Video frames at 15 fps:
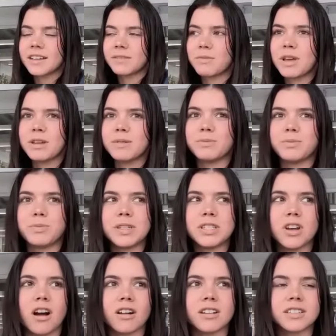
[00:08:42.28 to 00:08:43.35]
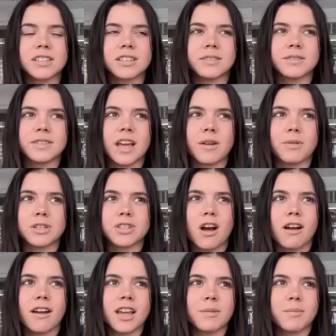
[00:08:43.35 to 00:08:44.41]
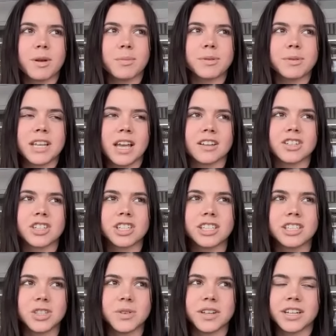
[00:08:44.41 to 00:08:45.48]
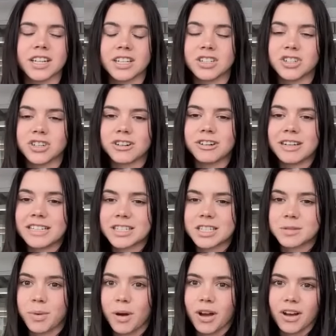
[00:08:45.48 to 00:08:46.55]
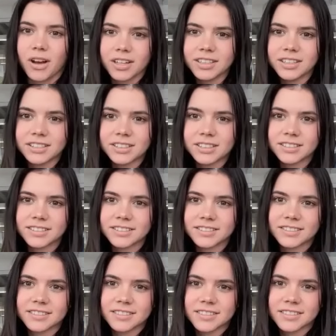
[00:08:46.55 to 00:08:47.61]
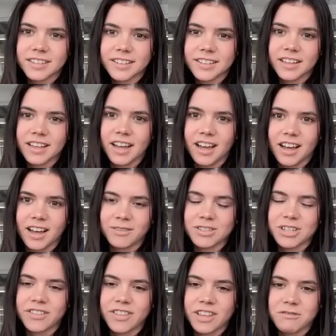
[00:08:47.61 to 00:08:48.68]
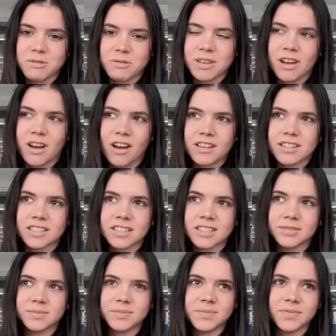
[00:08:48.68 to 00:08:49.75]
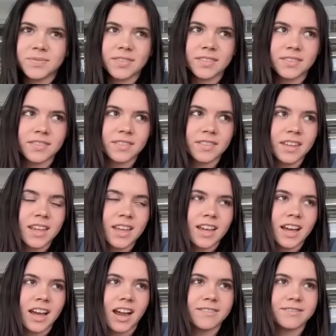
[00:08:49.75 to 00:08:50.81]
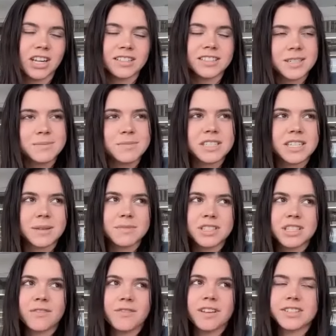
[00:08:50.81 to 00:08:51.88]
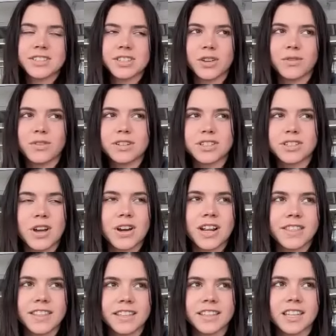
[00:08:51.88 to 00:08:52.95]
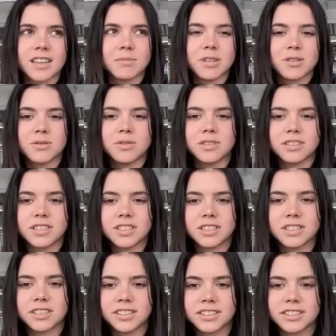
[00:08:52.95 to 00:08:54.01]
we talked, like we're talking about potentially doing an enduro at Spa, which I think would be awesome. I've done some sim stuff at Silverstone. I think that'd be cool too.